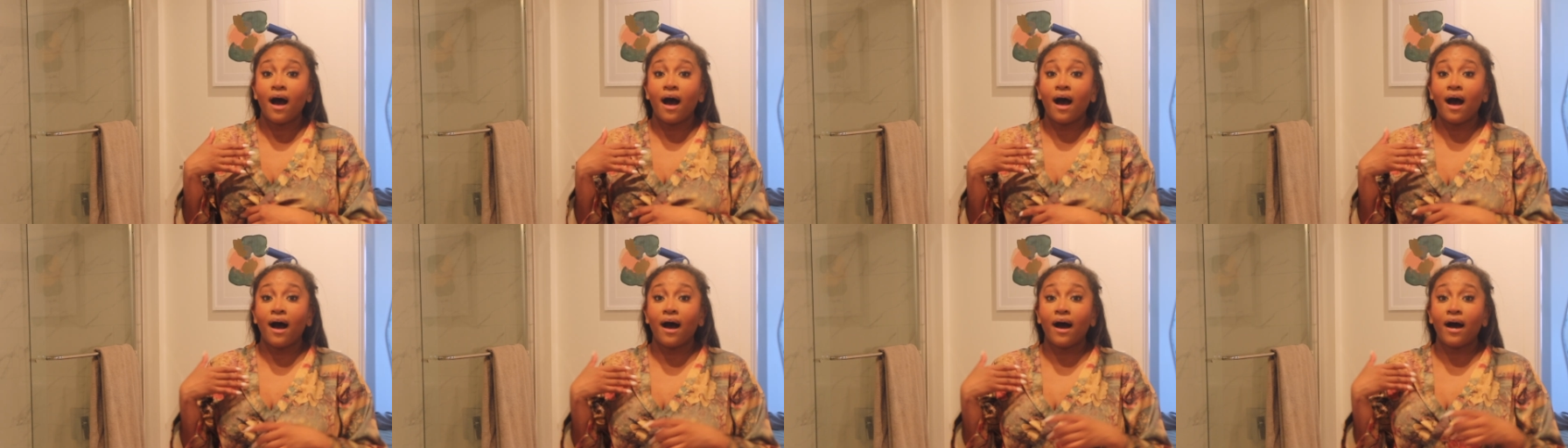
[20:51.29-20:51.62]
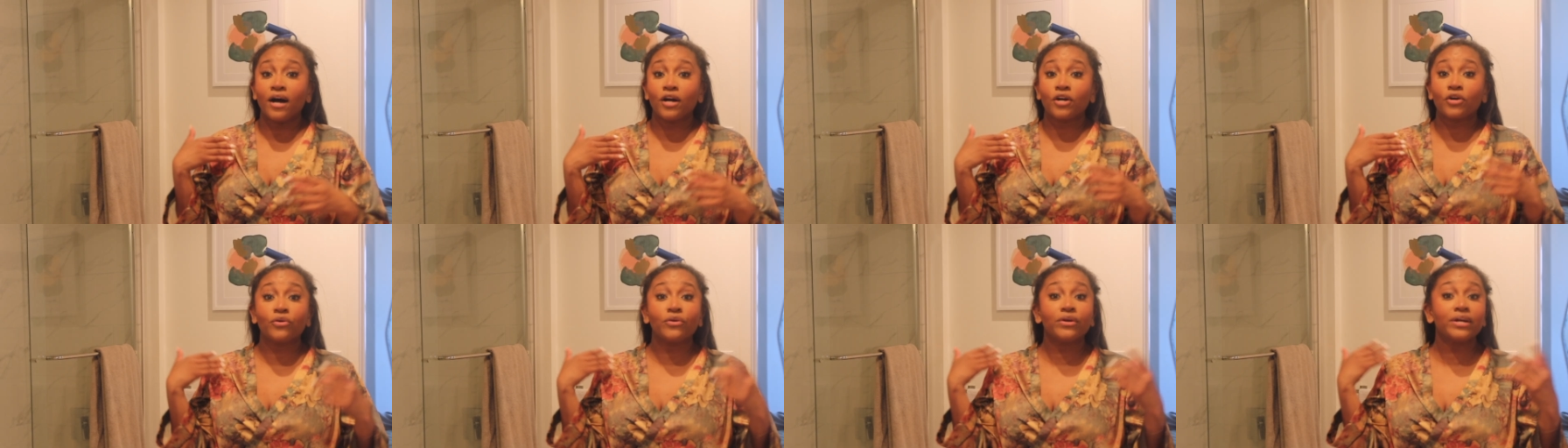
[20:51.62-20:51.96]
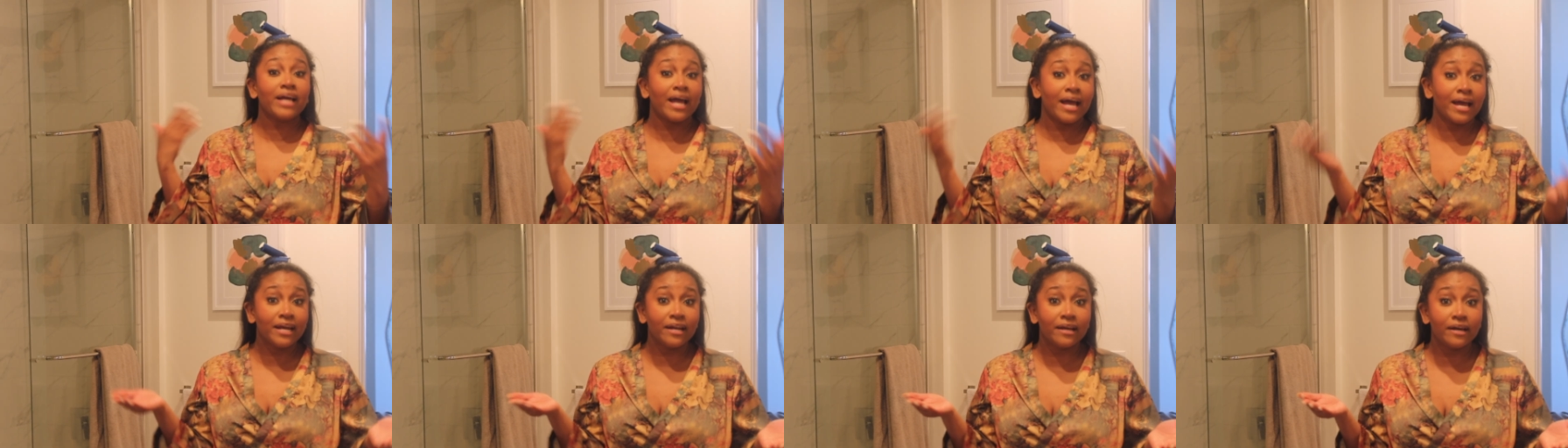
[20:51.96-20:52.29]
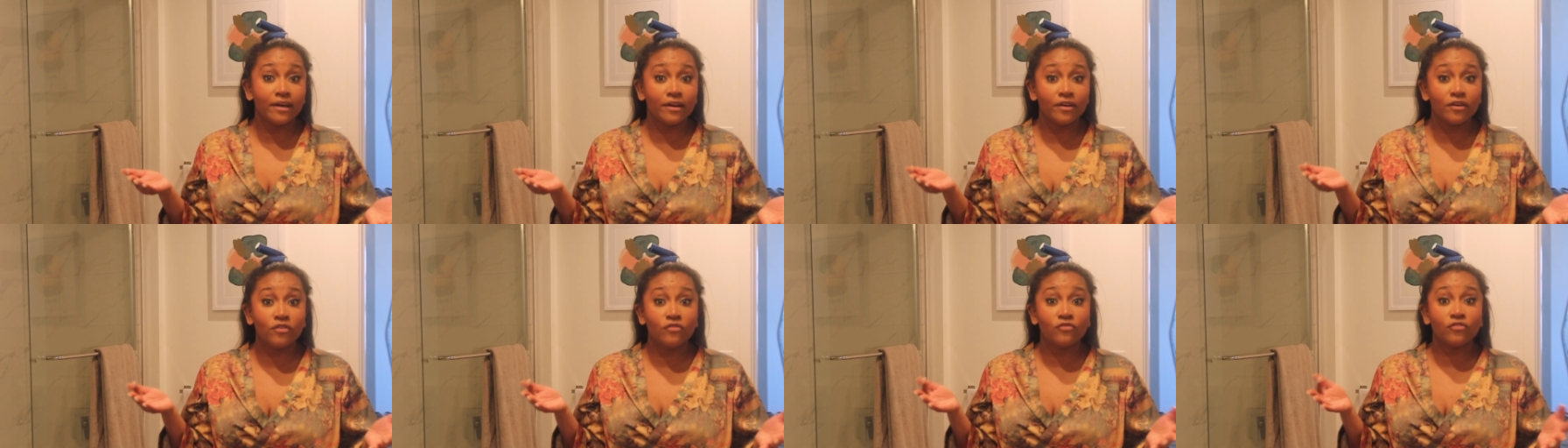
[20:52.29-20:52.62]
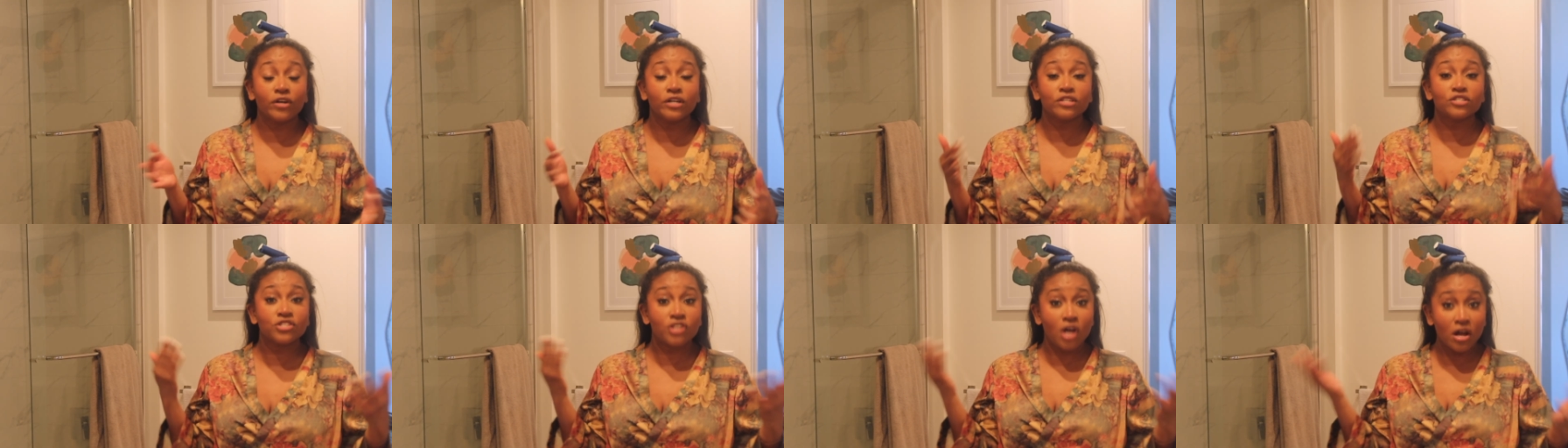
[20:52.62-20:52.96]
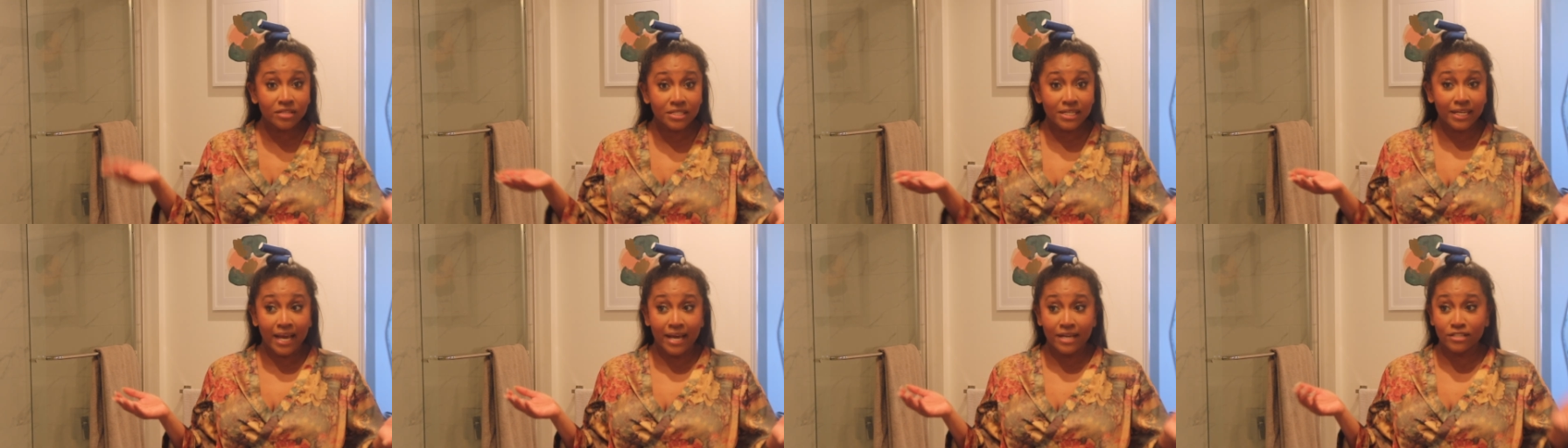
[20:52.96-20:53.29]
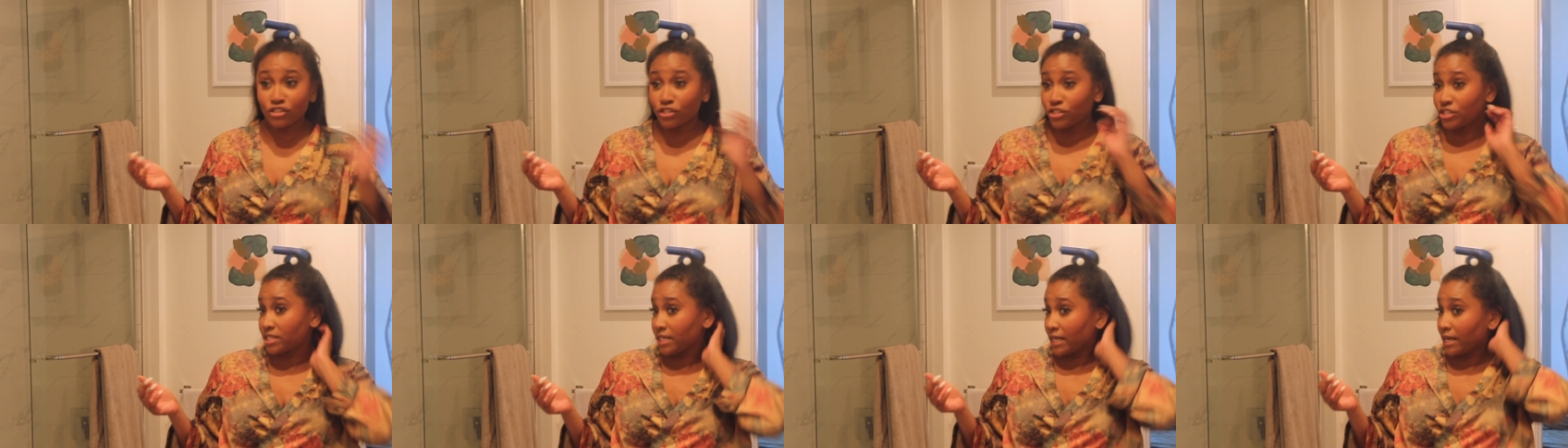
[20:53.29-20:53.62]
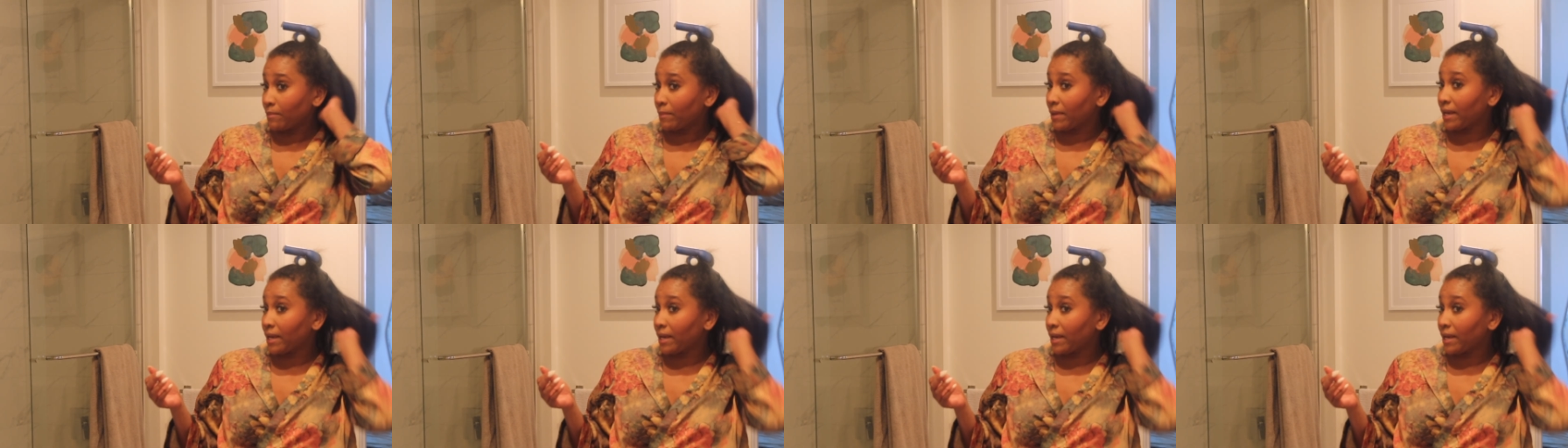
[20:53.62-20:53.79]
a creative consulting agency,